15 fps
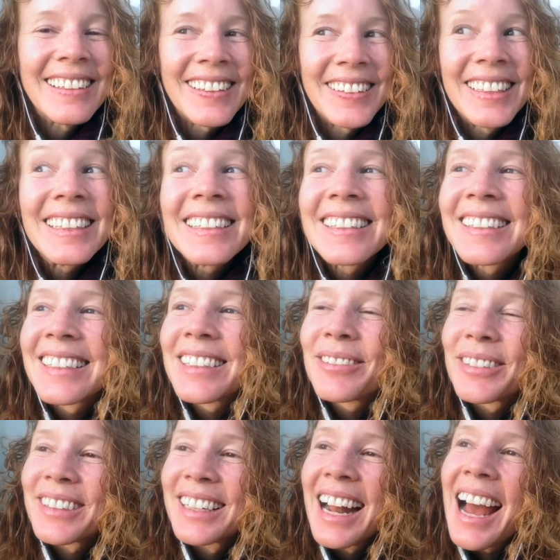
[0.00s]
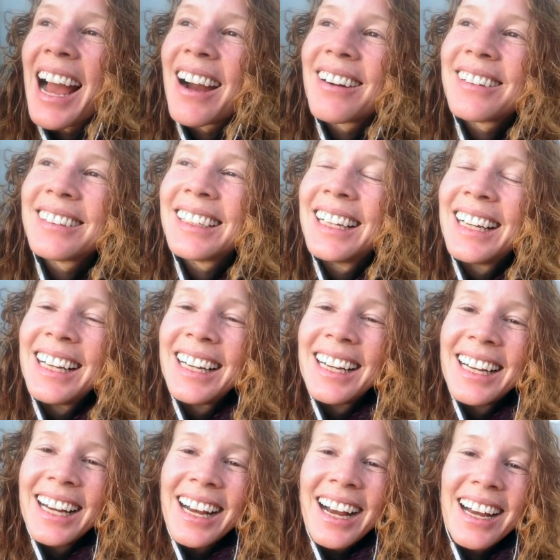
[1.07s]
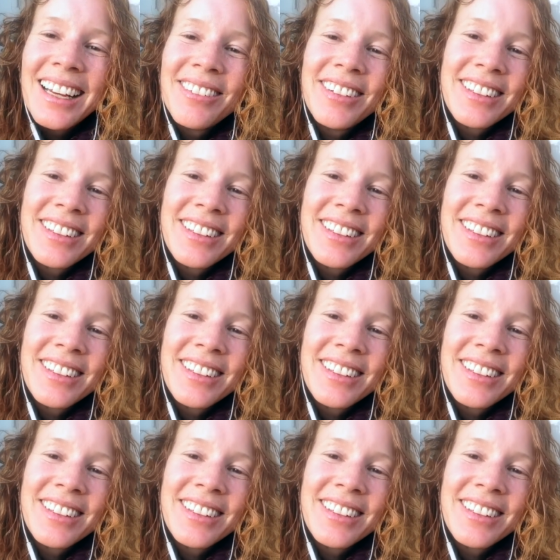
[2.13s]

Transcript: So this is it for now. I'm